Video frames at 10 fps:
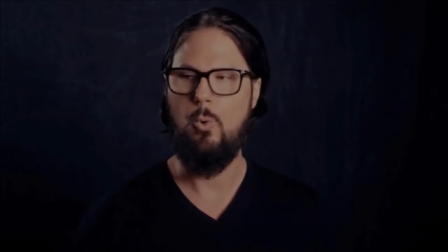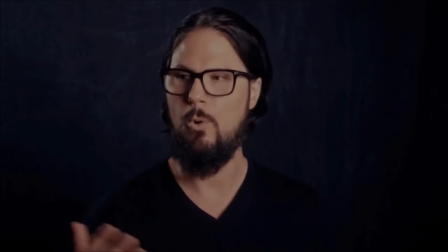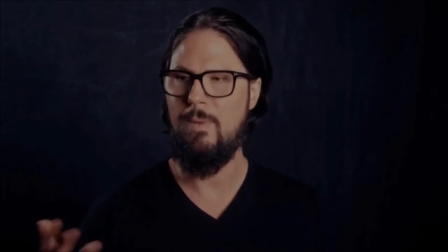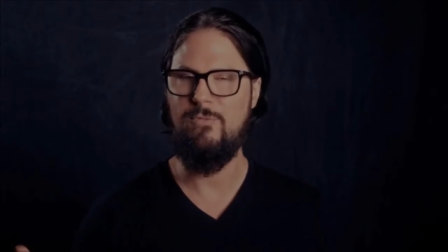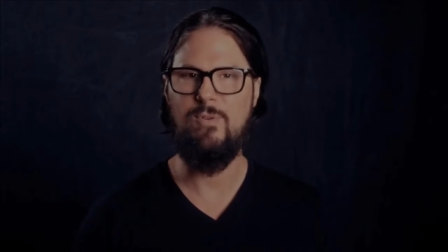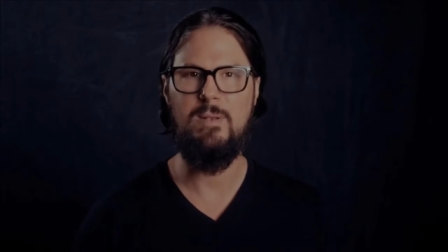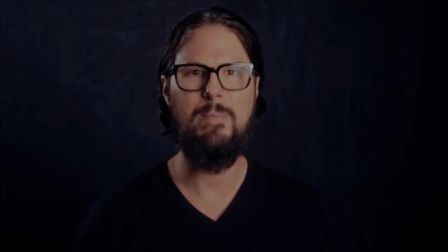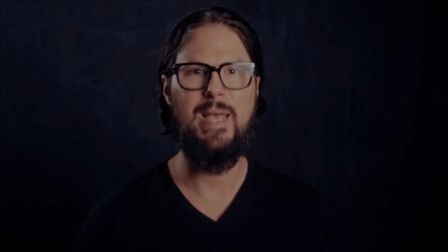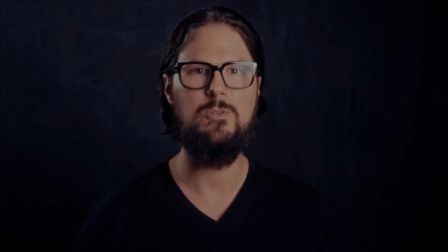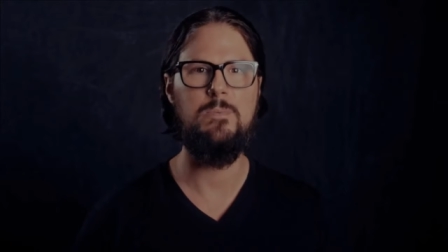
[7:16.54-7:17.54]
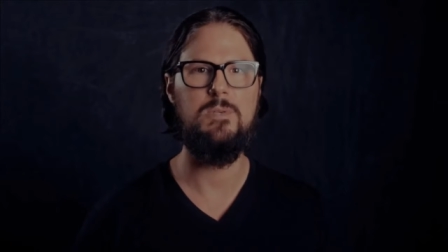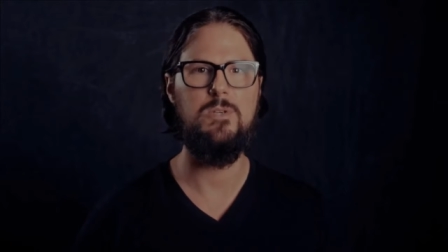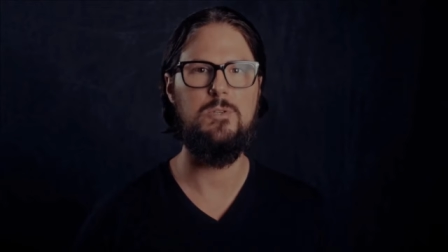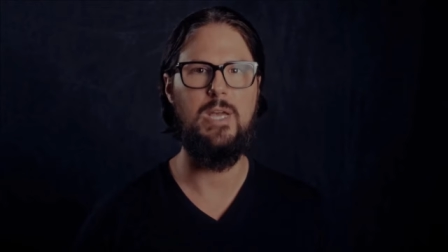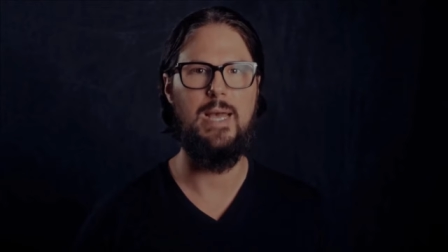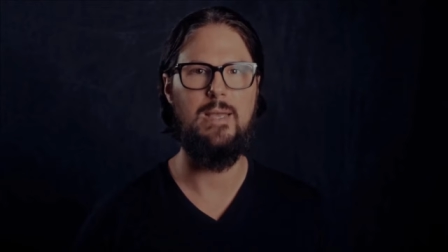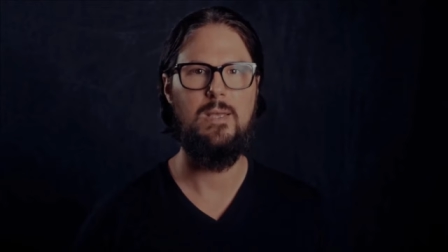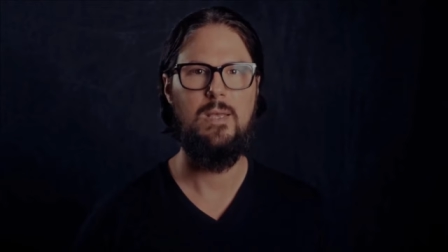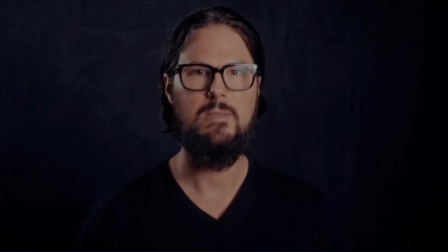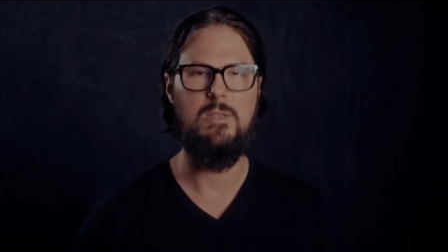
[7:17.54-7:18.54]
Or my friend Pedram Shojai,
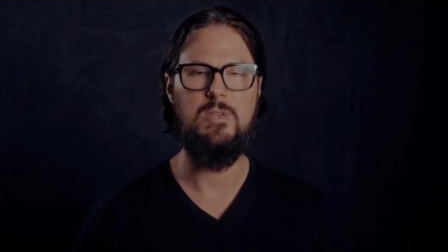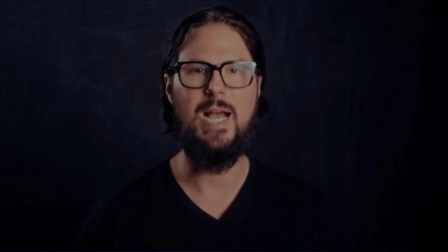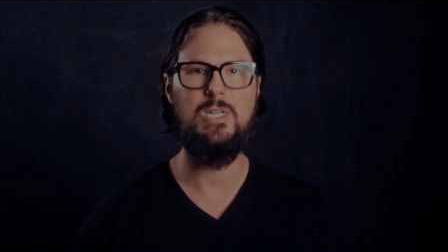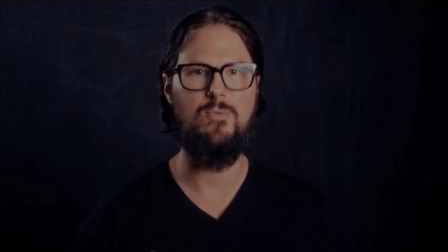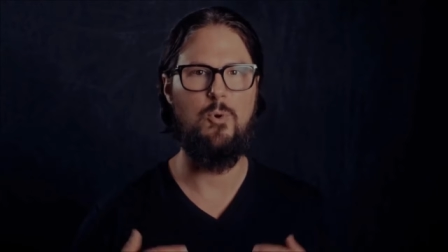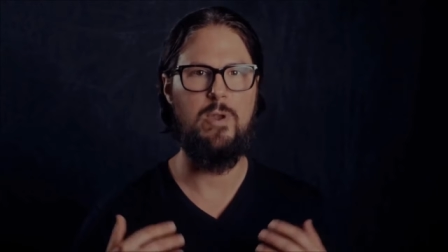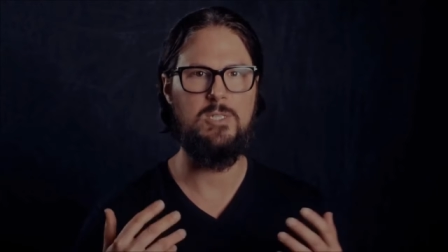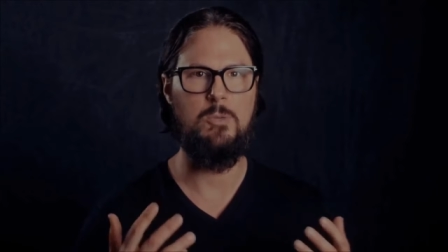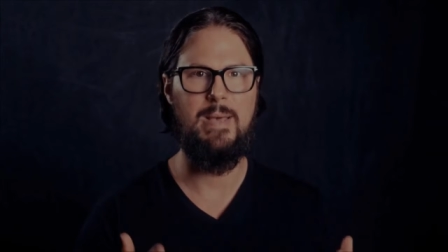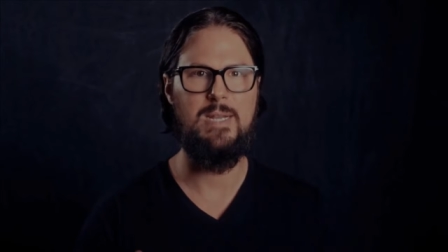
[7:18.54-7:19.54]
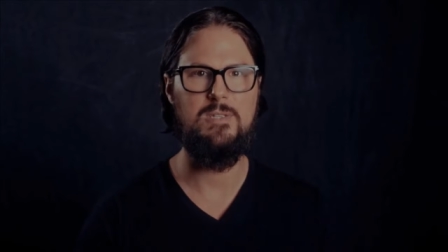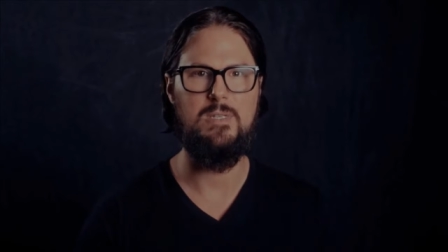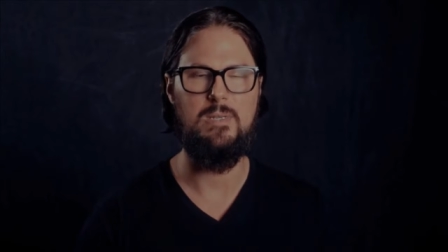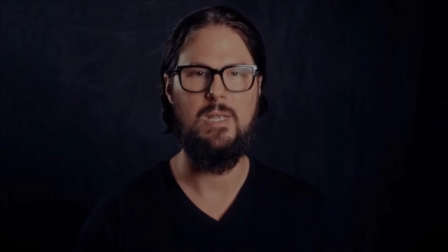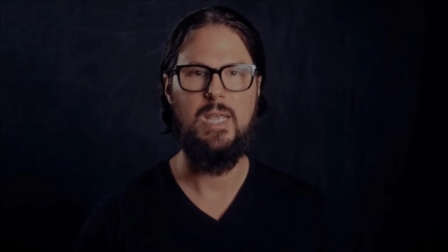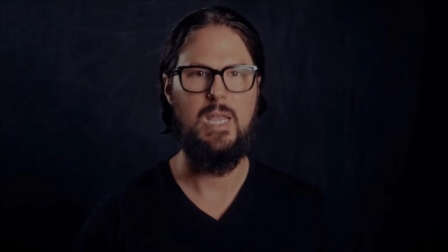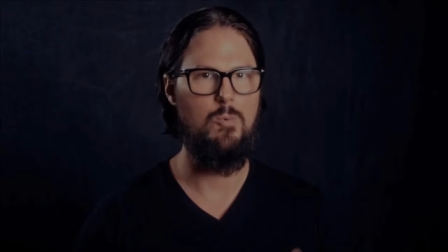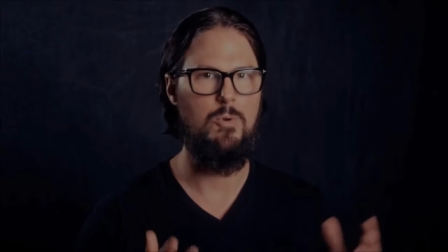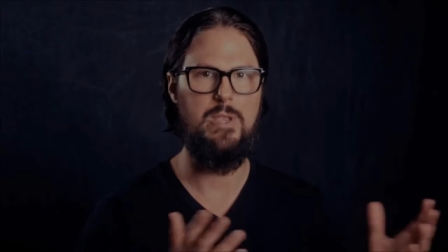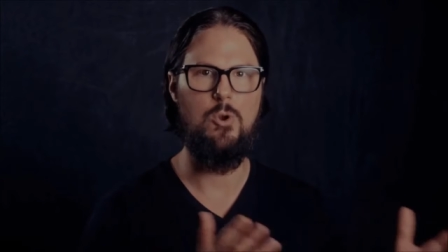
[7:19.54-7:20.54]
the doctor of Oriental medicine. He
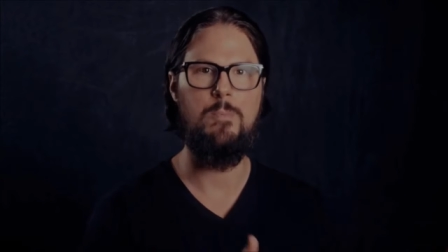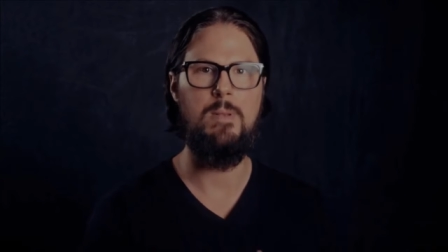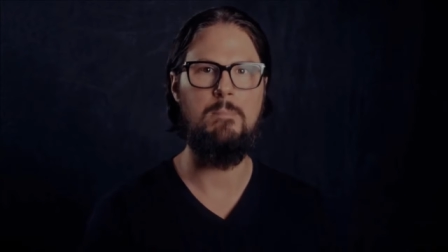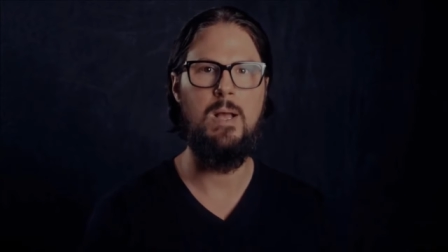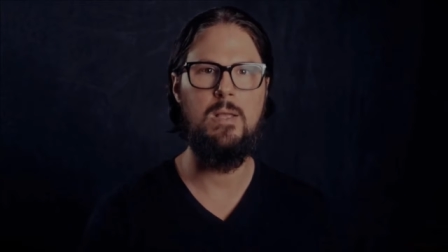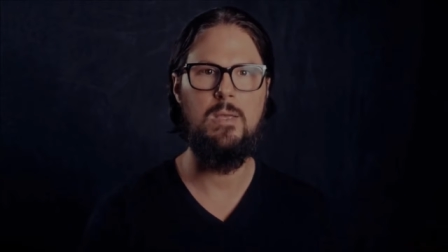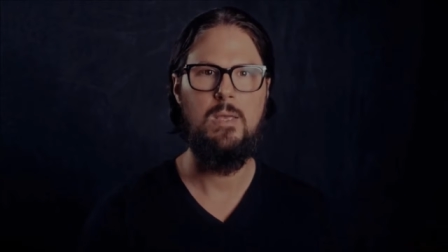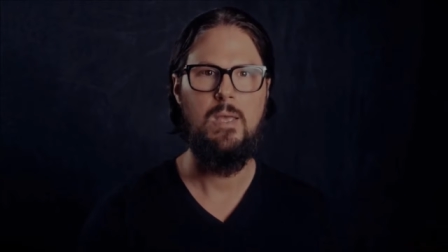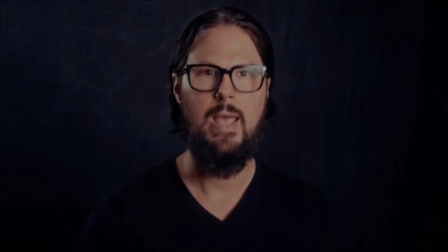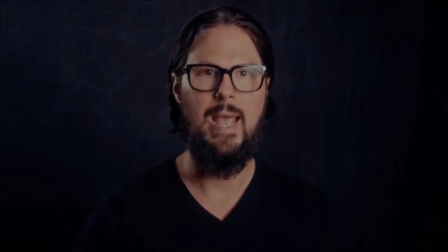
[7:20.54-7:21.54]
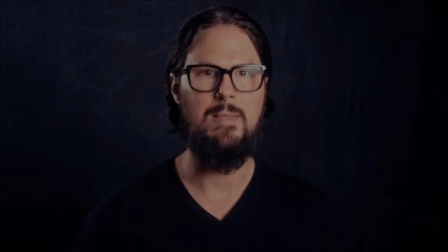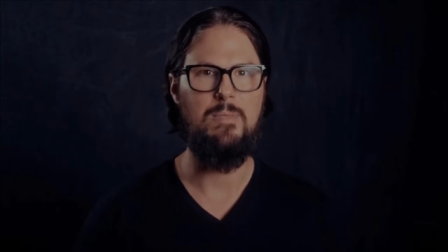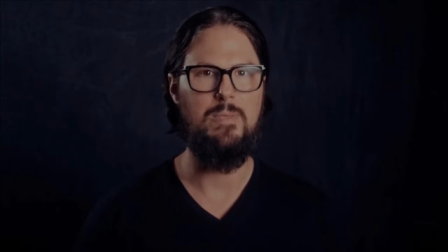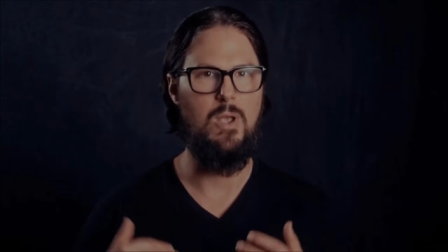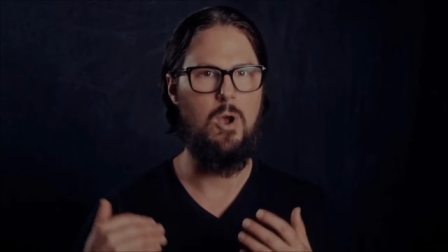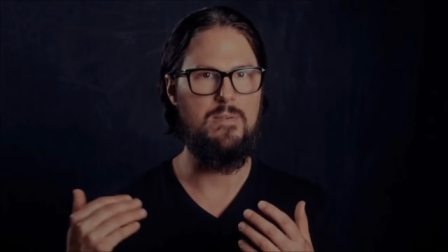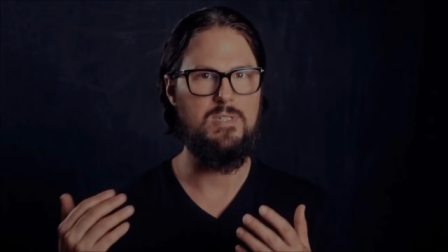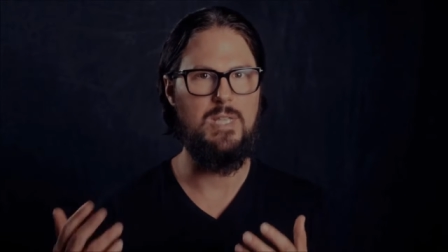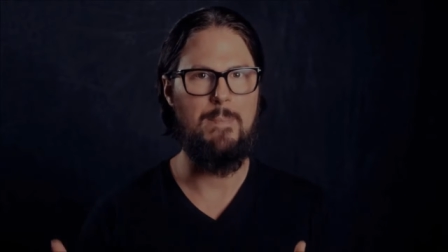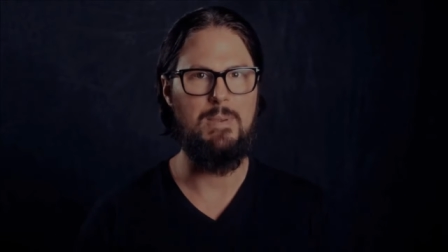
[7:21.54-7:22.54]
wrote The Urban Monk and The Art
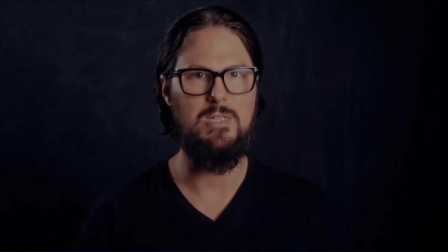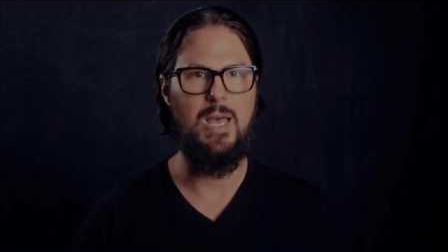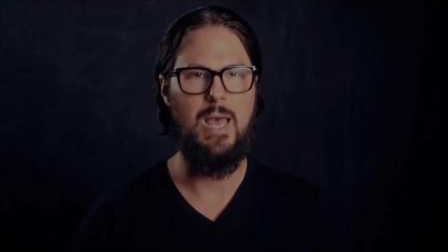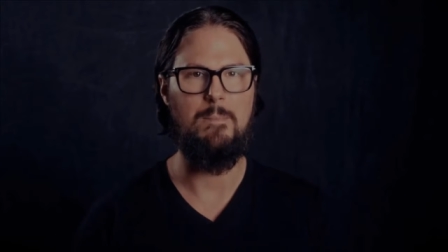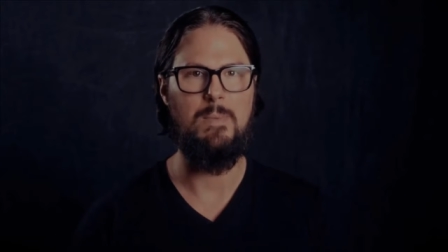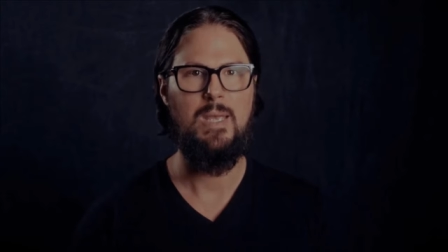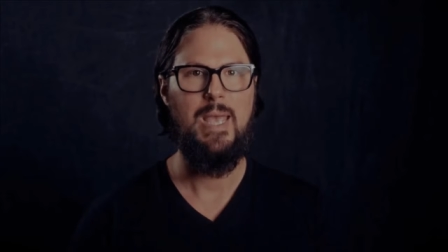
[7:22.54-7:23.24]
of Stopping Time.